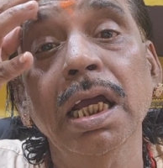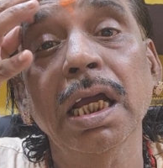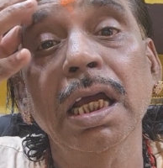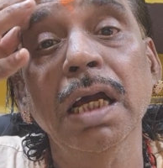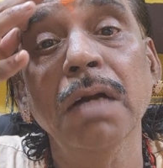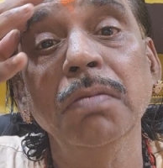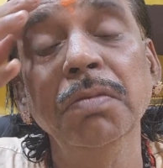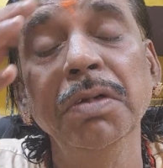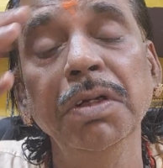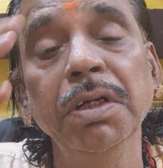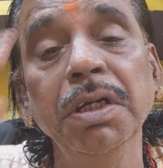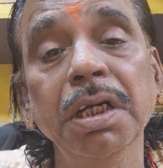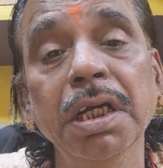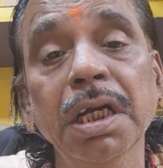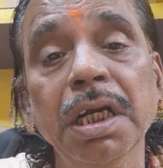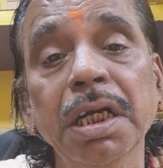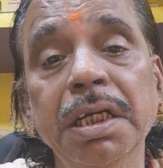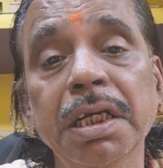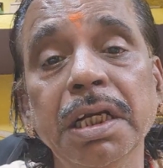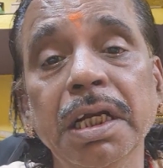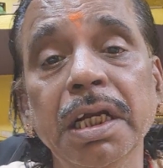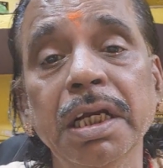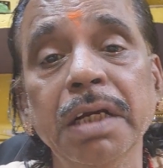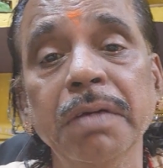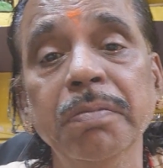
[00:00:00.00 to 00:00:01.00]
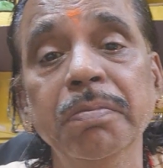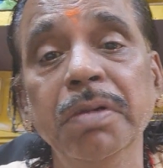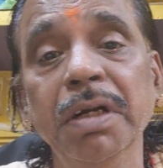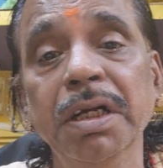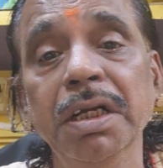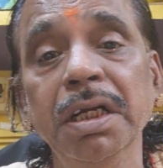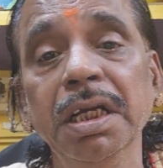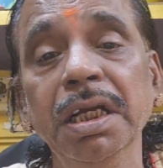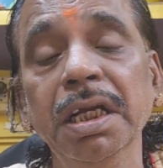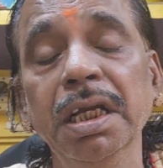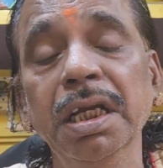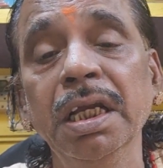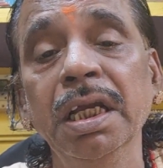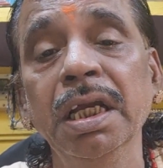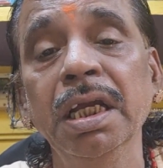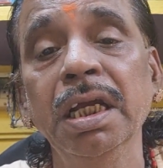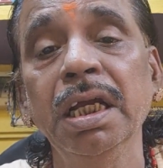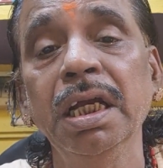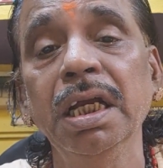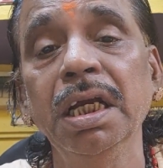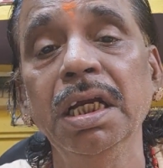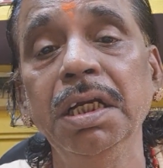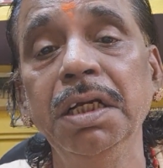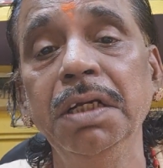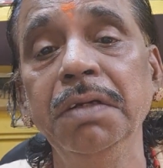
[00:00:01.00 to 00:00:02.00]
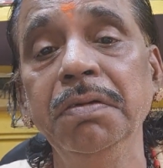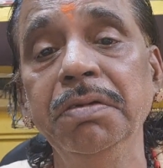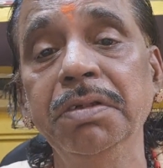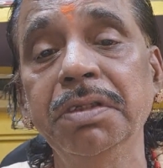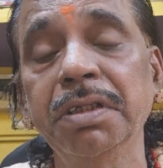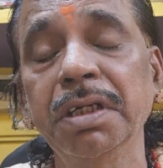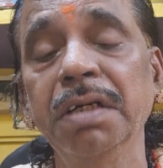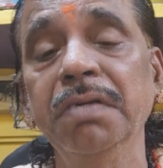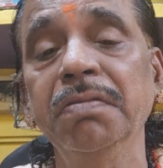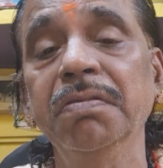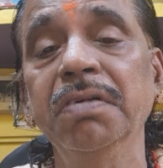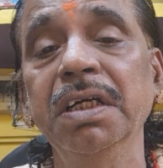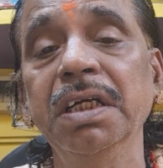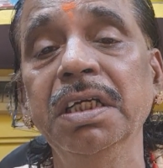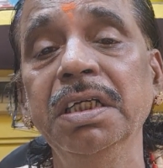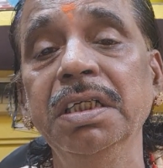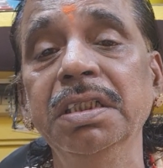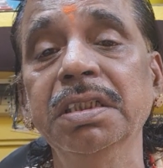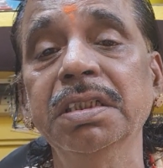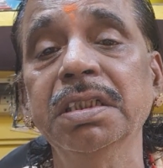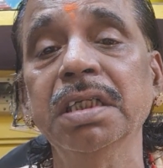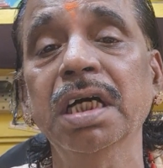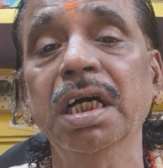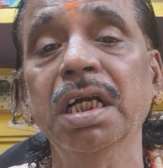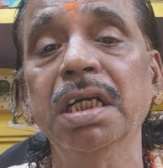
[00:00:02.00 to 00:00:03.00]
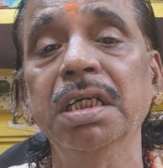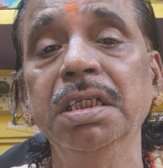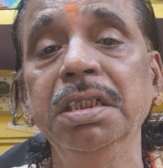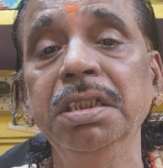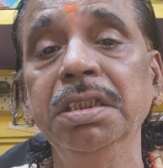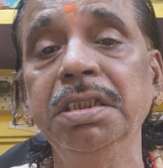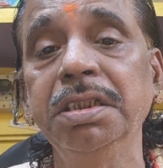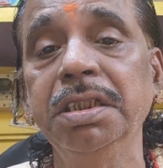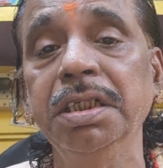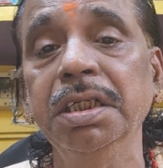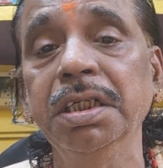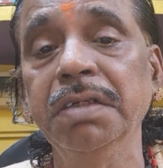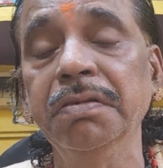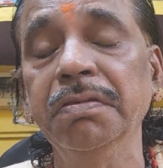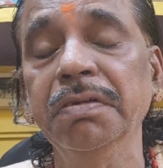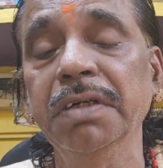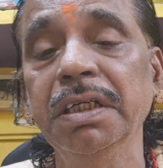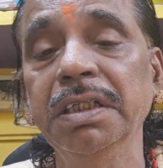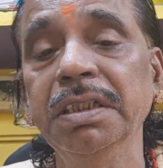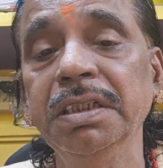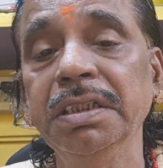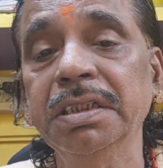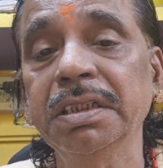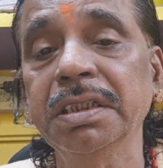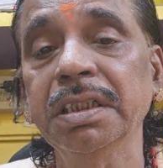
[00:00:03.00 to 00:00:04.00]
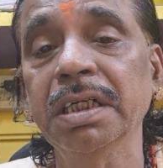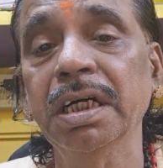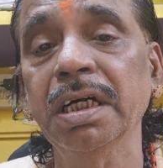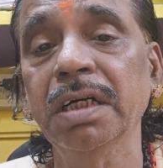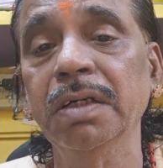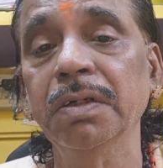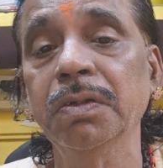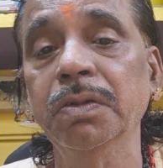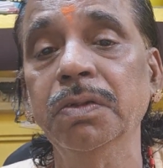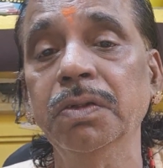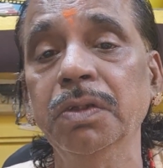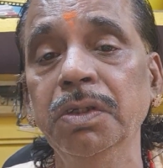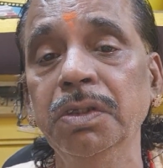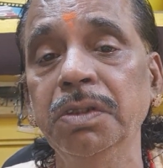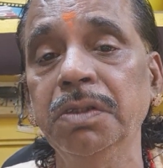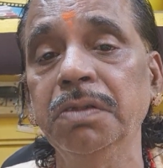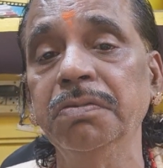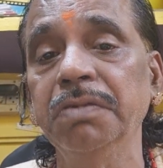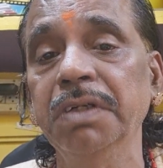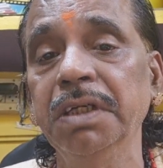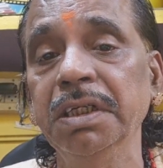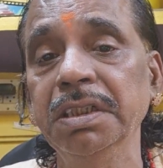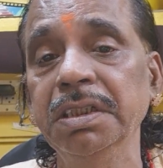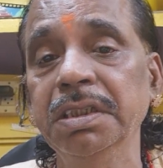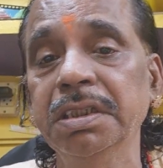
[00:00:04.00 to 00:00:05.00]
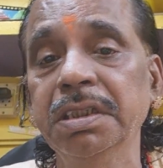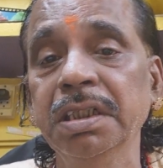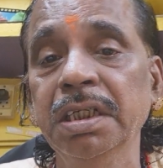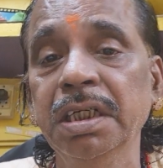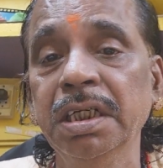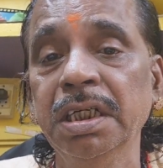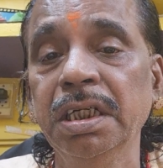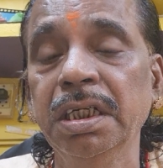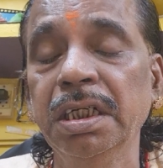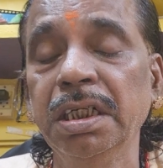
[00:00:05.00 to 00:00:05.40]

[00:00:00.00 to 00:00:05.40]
communicated by division wise or district wise or court wise,